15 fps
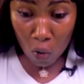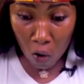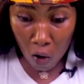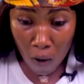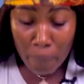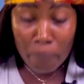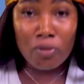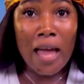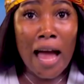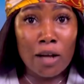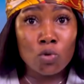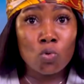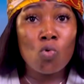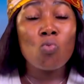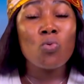come their
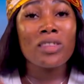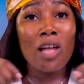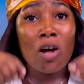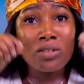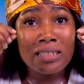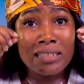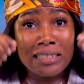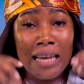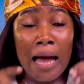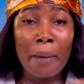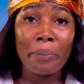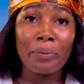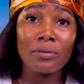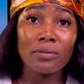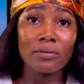school without
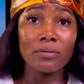hijab?